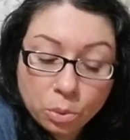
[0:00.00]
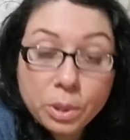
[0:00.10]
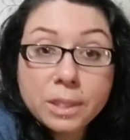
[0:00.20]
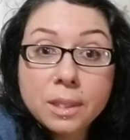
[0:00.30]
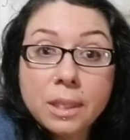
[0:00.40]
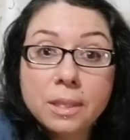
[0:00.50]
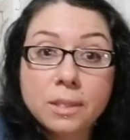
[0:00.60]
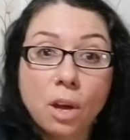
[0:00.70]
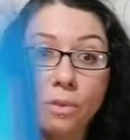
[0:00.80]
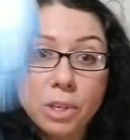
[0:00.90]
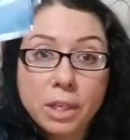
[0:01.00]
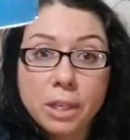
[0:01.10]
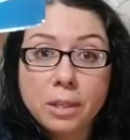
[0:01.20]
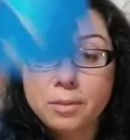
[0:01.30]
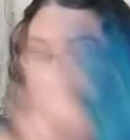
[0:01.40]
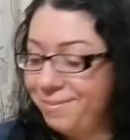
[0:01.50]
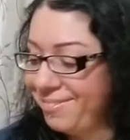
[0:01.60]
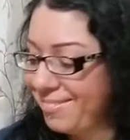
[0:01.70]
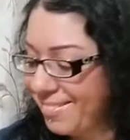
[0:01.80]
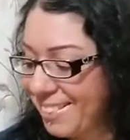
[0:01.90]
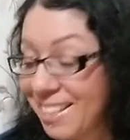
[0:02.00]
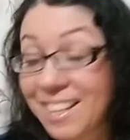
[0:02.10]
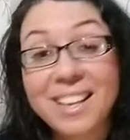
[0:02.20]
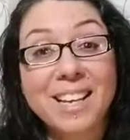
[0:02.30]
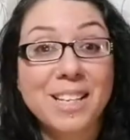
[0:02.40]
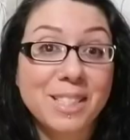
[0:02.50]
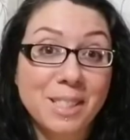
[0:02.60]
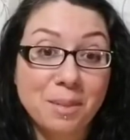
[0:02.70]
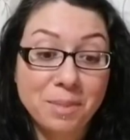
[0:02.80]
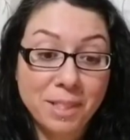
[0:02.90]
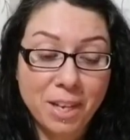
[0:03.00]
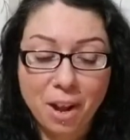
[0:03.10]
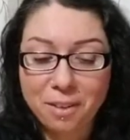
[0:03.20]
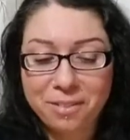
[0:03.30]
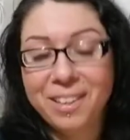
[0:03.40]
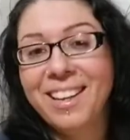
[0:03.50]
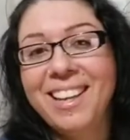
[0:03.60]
Recently discovered some stuff